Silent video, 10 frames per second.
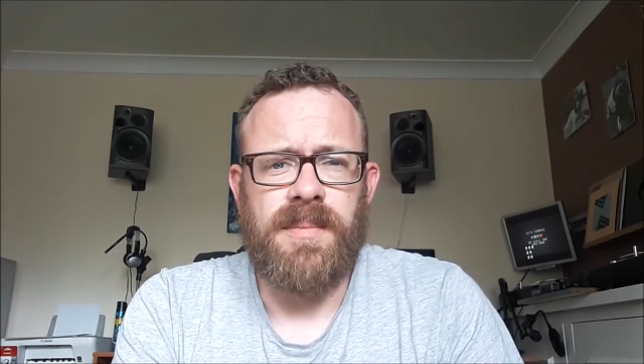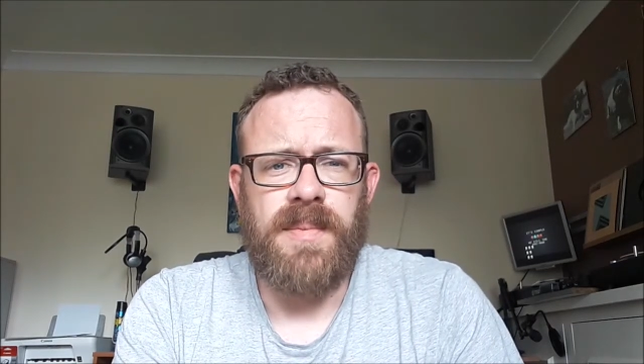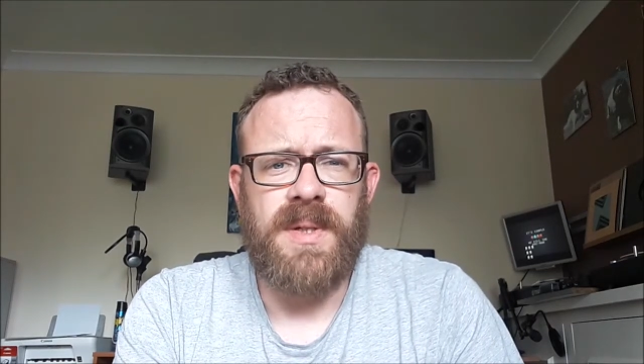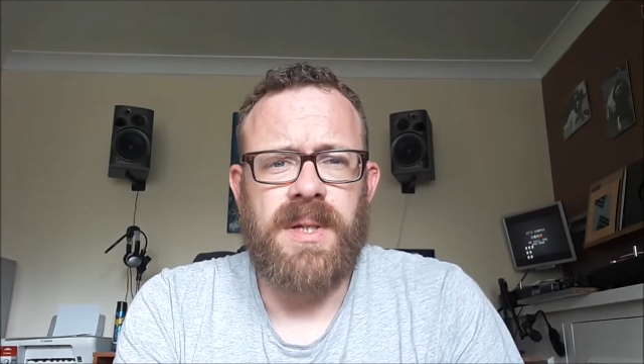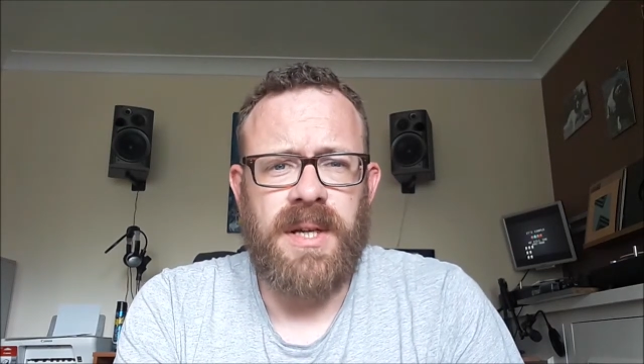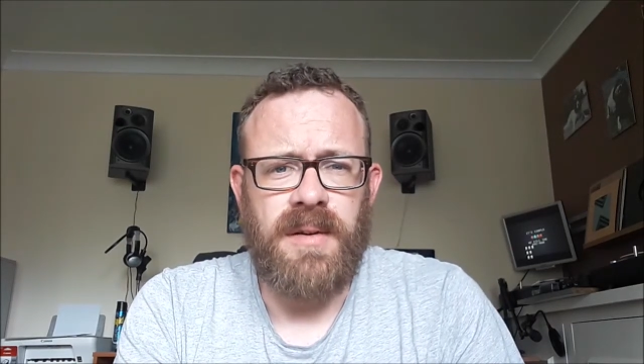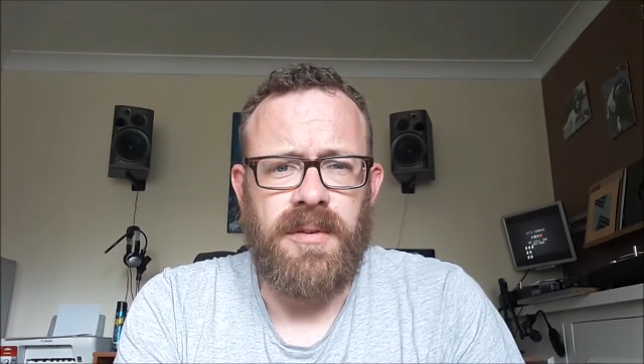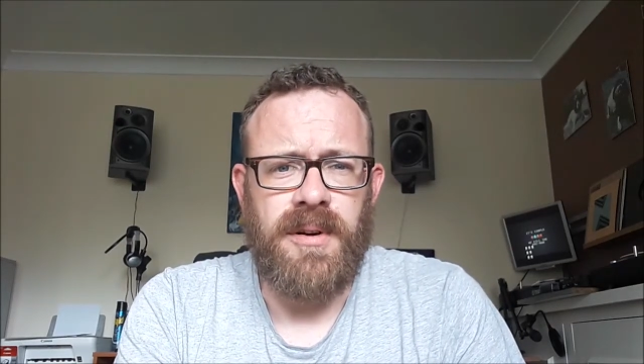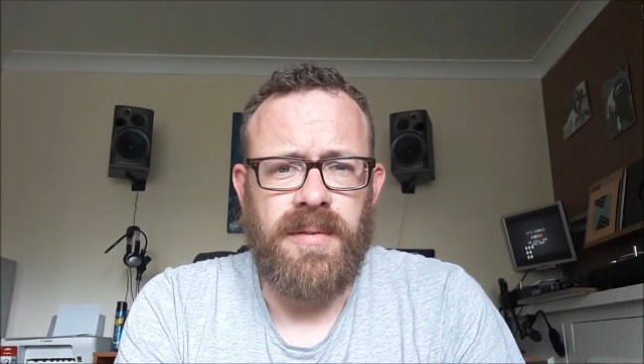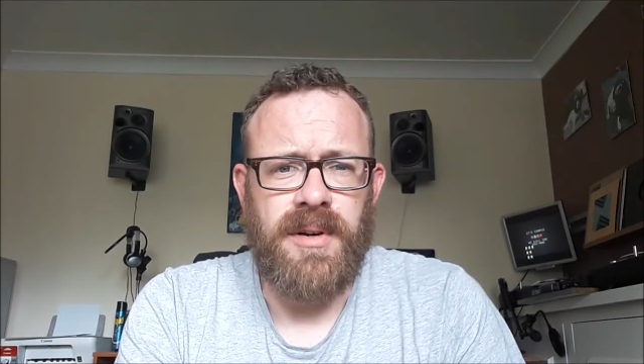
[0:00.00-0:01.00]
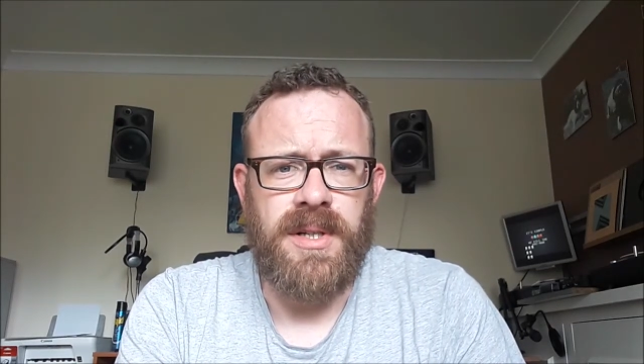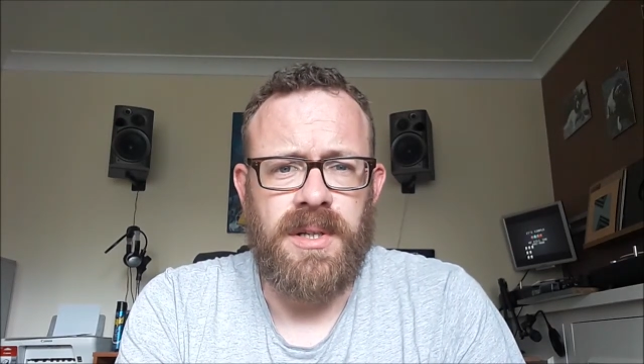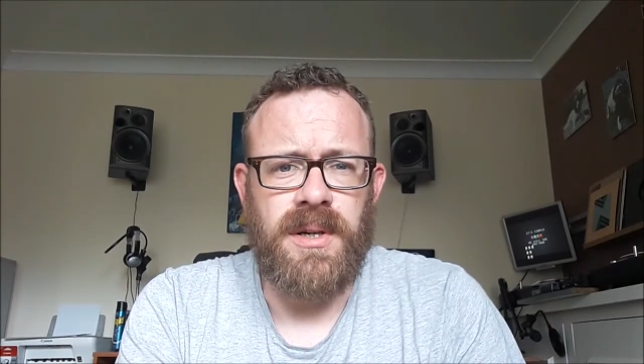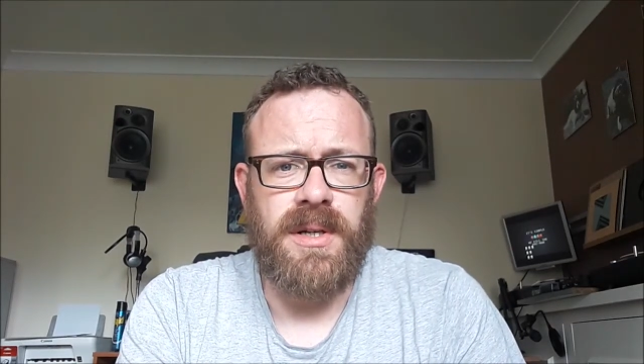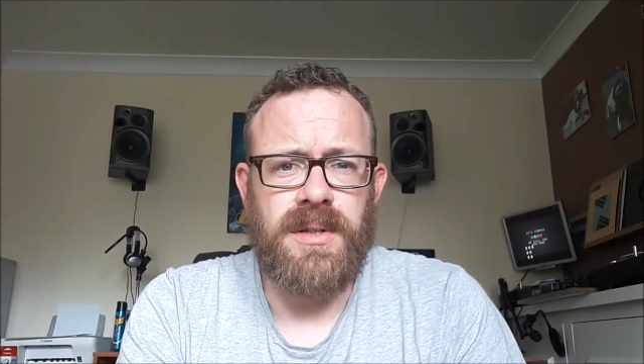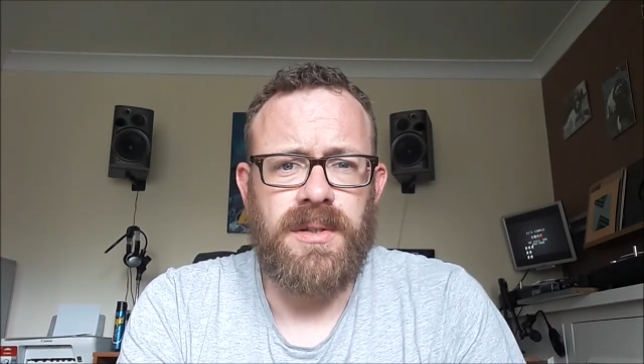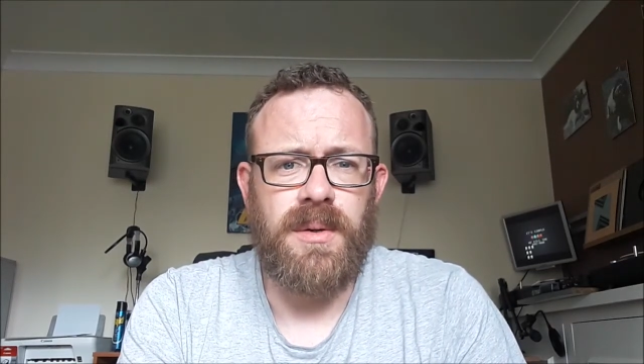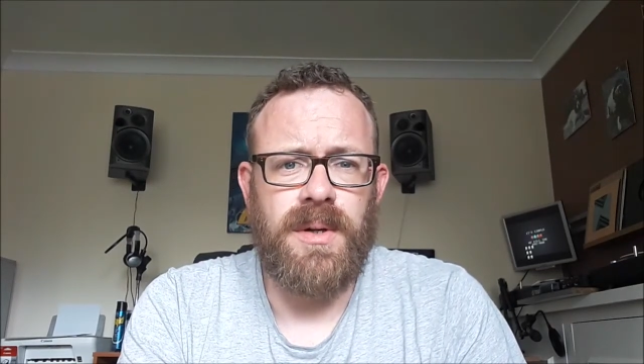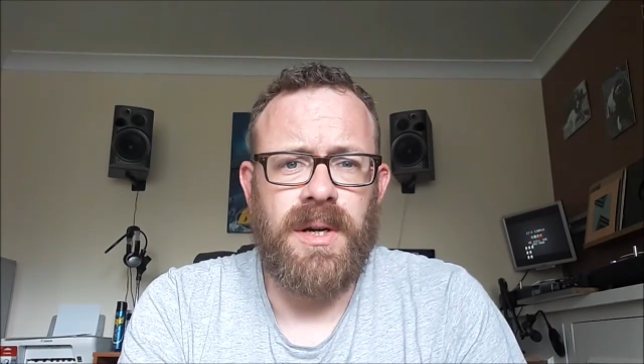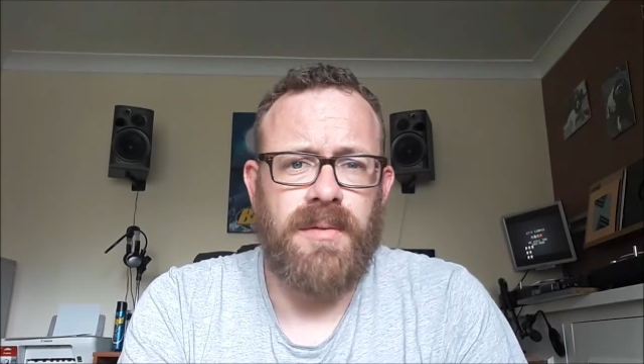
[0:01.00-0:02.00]
because I get very, very tired,
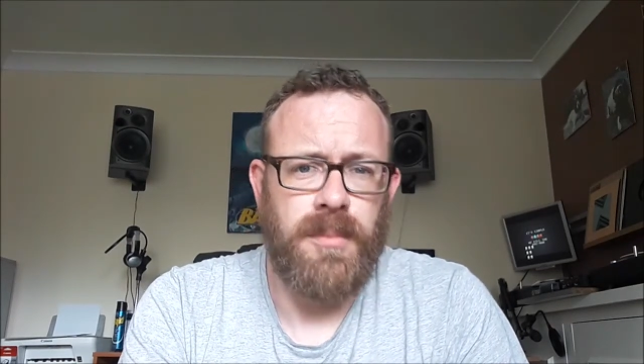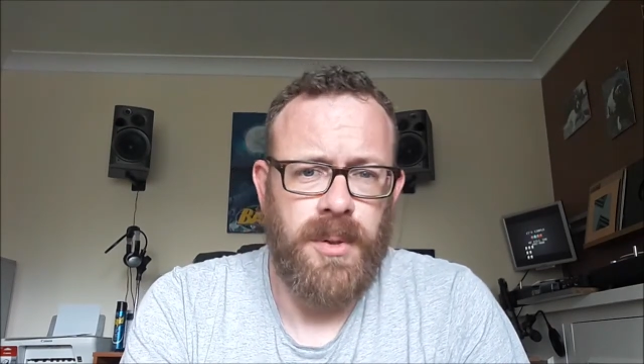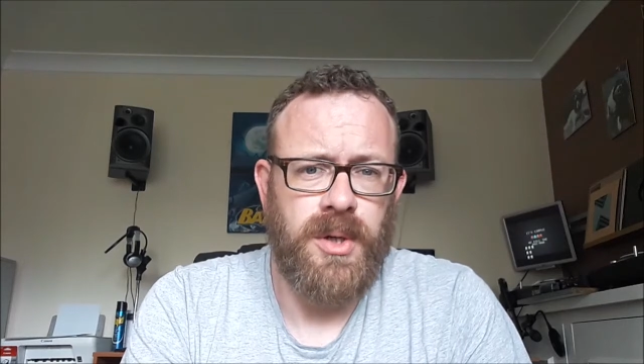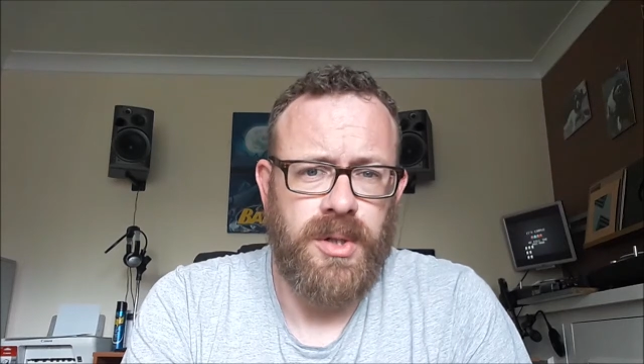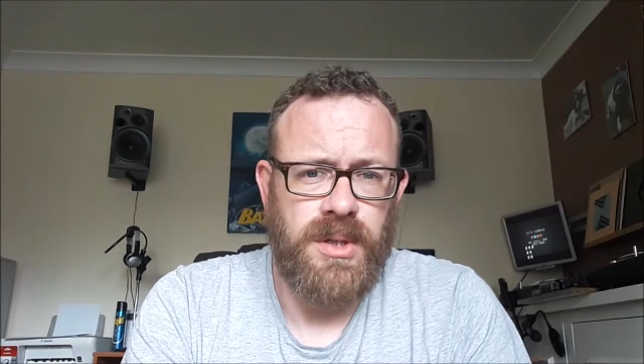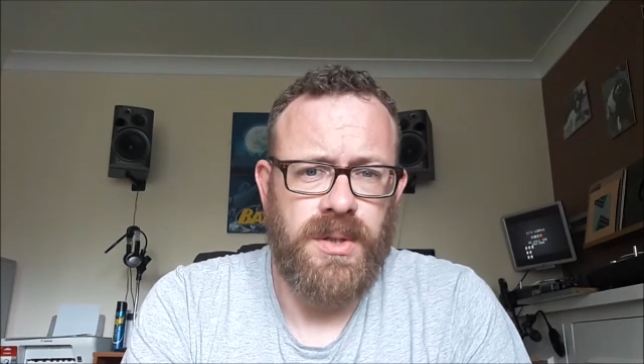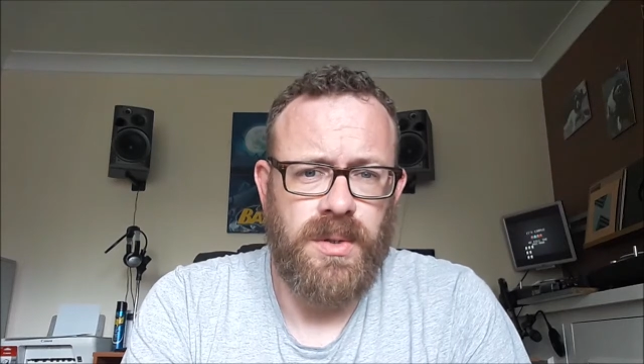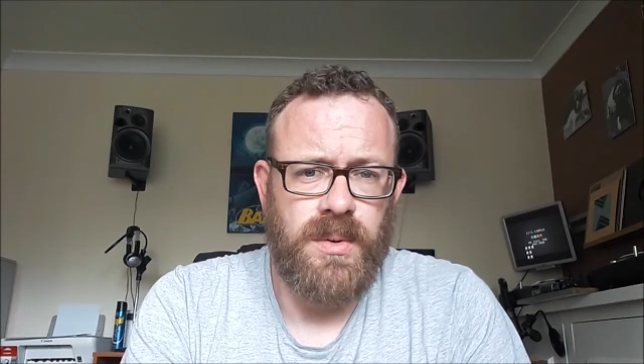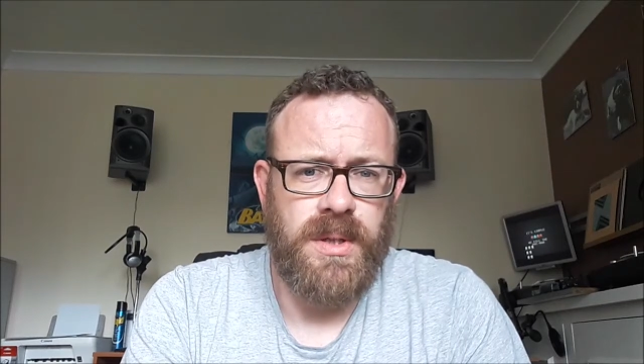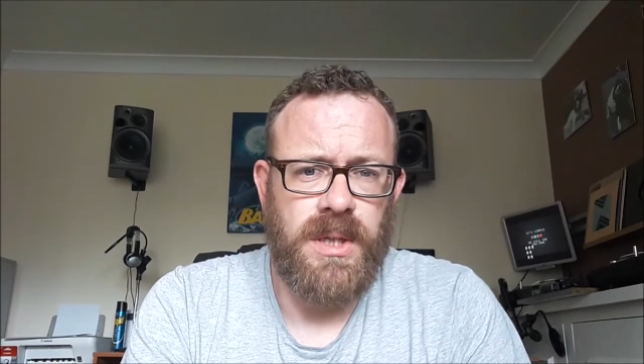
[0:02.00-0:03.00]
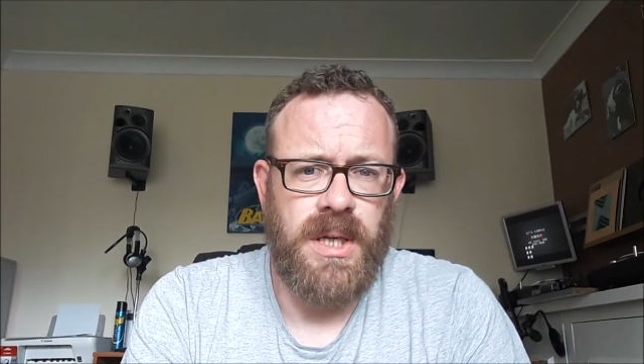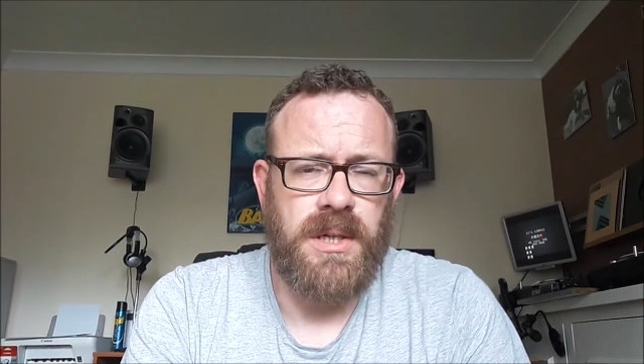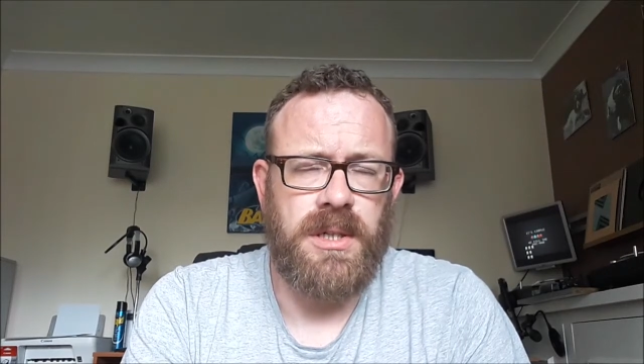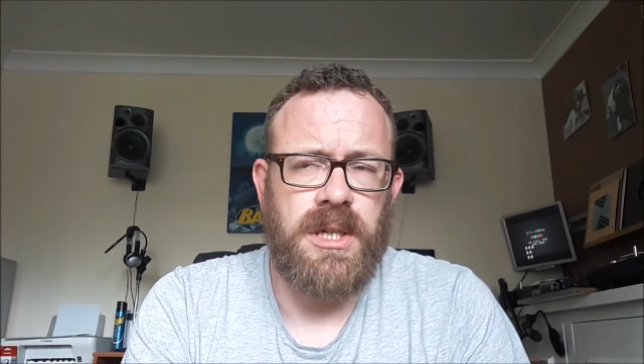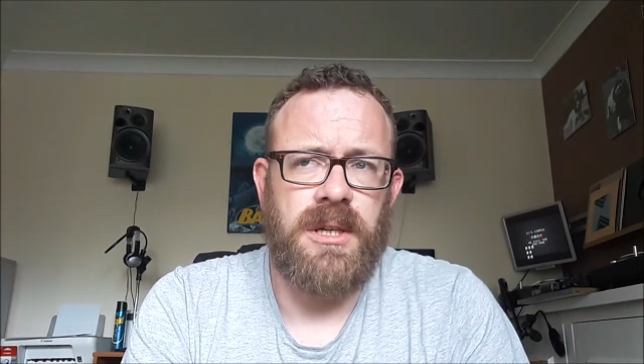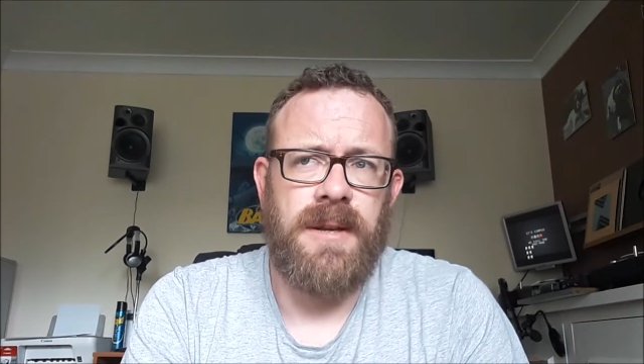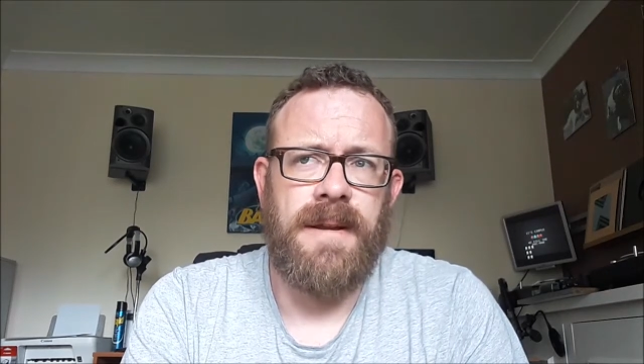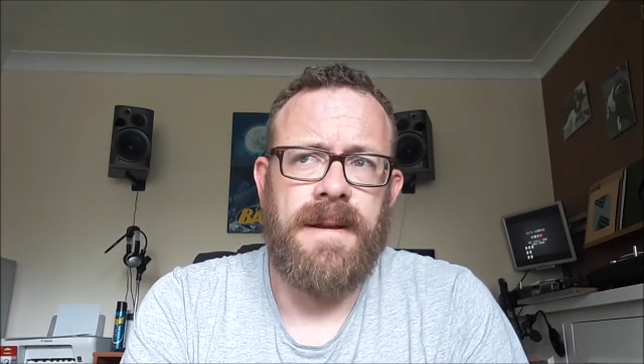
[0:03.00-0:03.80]
so I have a perching stool in the kitchen.